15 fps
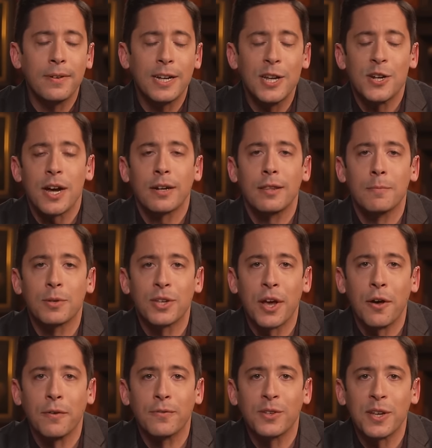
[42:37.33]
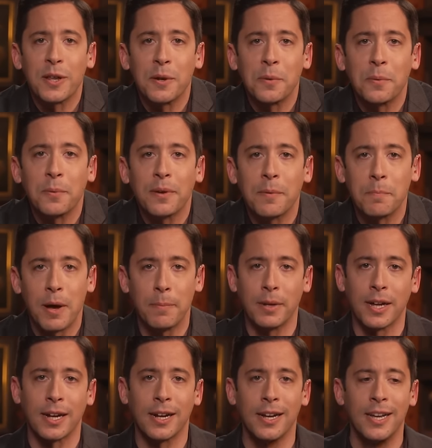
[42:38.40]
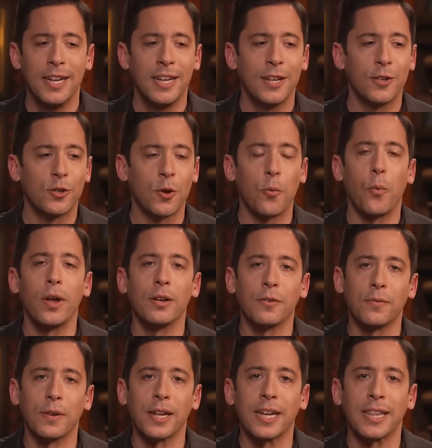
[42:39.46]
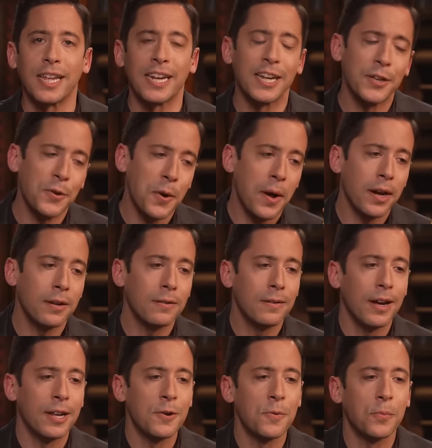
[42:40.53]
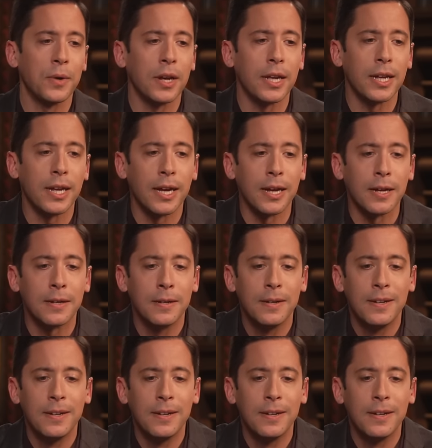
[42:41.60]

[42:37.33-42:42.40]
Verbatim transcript: conduct themselves in uh, public so wonderfully that you know I don't I don't really uh,